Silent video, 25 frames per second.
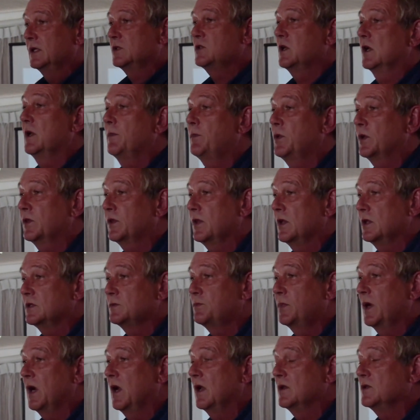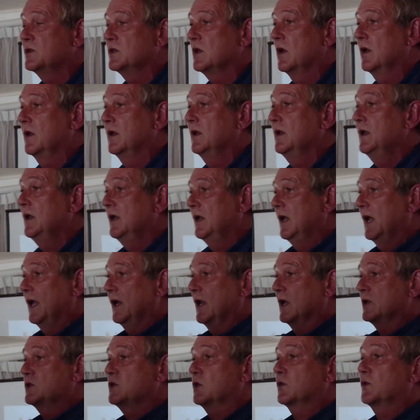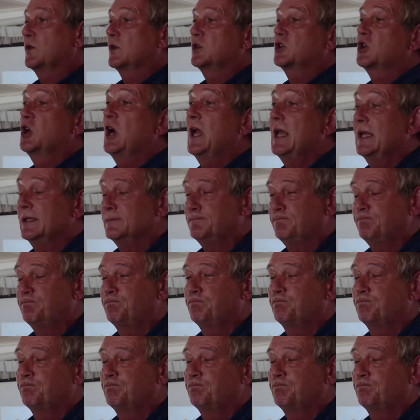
till I put those browns on and I took the train.